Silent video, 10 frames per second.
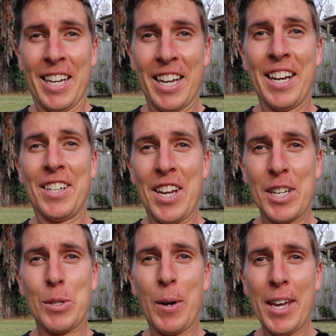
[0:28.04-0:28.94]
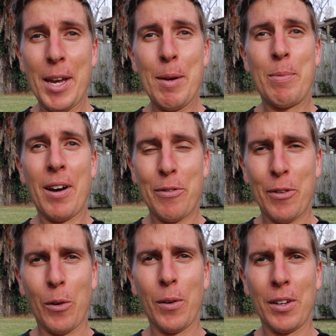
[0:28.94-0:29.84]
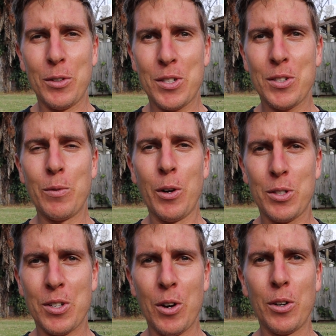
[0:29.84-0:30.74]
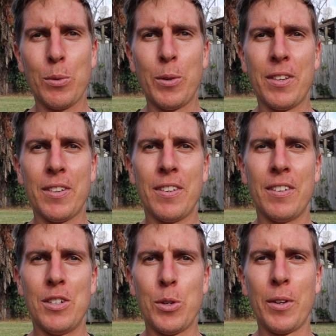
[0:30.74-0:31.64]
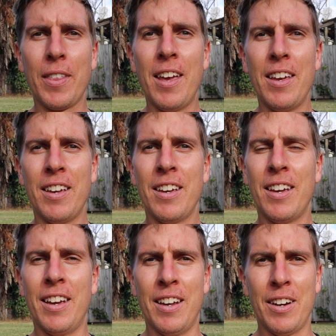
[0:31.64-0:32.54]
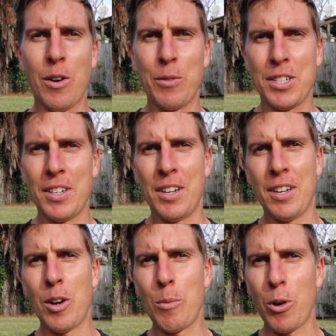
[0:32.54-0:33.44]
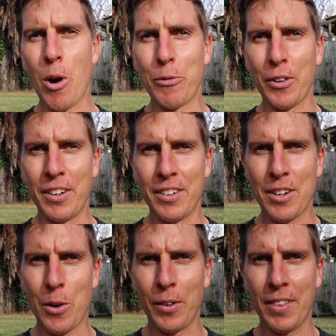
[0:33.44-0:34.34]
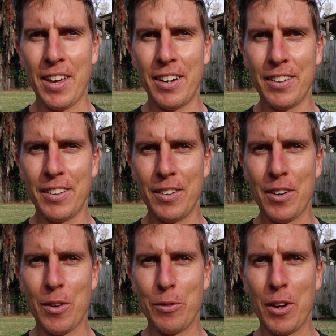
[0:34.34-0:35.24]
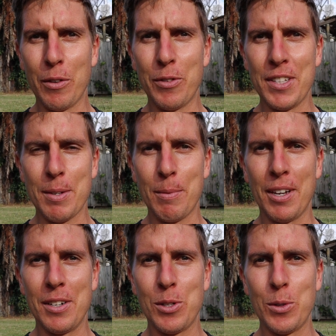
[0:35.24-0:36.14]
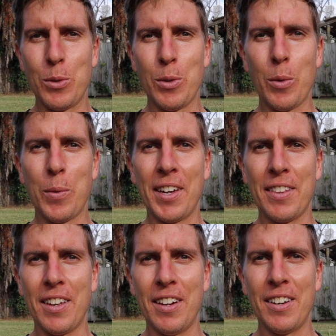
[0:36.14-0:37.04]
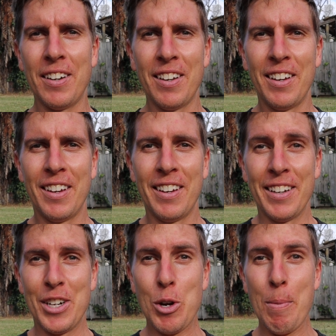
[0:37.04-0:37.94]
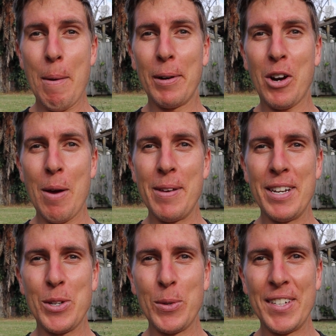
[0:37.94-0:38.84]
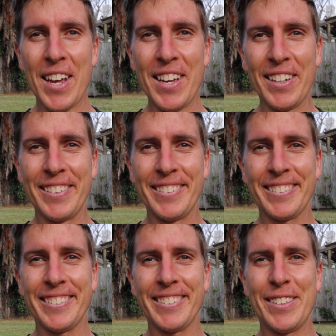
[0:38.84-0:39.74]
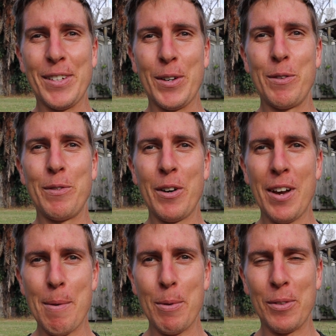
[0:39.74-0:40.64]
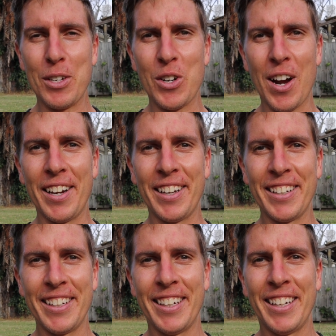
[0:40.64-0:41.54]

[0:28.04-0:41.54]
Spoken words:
An intense week, but I felt real stoked with doing that, and obviously a lot more confident knowing that if you can fit something into a week, then you should be able to cram it into a day. So very happy with the training.